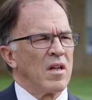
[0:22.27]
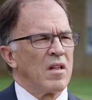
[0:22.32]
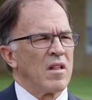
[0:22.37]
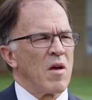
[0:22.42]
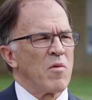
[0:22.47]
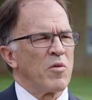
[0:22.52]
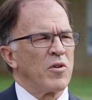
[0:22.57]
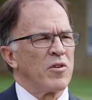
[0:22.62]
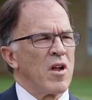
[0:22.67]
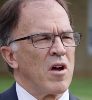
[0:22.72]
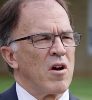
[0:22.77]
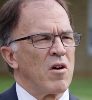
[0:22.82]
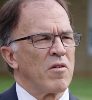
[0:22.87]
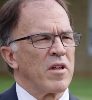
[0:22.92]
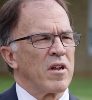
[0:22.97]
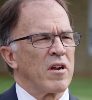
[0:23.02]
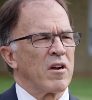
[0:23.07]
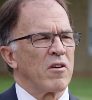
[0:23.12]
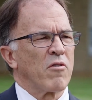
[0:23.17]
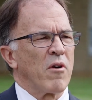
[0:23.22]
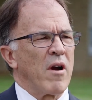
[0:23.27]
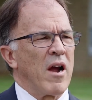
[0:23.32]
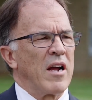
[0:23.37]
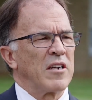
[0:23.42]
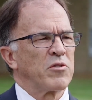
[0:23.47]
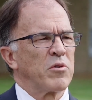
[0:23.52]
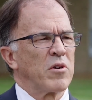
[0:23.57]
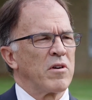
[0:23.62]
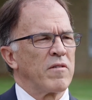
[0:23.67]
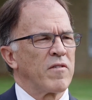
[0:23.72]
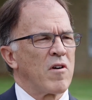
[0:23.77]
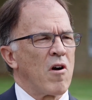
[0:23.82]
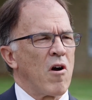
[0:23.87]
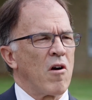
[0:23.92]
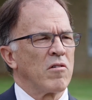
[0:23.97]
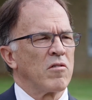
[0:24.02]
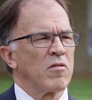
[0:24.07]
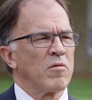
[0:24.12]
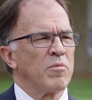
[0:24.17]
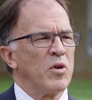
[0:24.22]
They will know that a graduate of
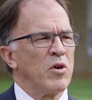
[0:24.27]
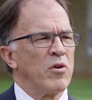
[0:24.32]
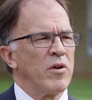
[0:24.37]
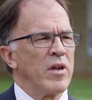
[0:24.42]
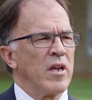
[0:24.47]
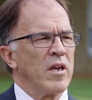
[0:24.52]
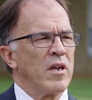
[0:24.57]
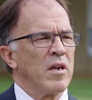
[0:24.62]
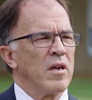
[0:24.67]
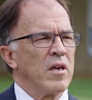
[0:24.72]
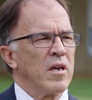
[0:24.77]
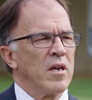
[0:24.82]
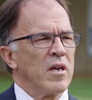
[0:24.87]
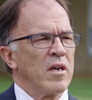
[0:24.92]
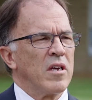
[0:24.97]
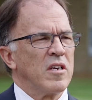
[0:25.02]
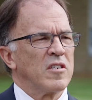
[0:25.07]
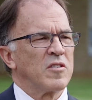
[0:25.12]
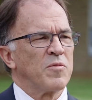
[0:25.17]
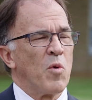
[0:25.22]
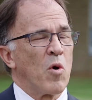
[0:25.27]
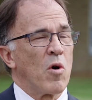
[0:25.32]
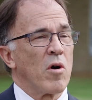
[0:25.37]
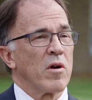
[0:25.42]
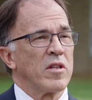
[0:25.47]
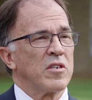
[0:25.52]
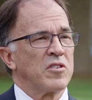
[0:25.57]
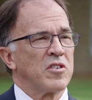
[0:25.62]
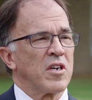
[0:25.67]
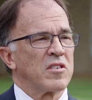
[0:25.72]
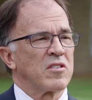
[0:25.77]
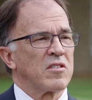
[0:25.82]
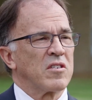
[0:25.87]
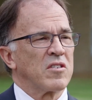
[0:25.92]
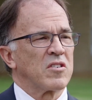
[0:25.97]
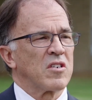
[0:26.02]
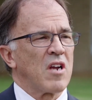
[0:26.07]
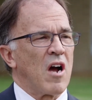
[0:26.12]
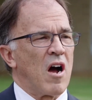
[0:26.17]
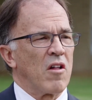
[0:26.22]
Cardinal Mooney is more than just
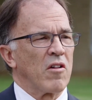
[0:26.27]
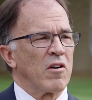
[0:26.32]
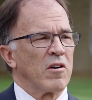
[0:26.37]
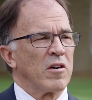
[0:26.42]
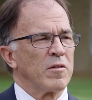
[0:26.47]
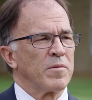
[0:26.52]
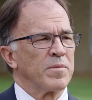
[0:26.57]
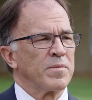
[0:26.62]
a scholar.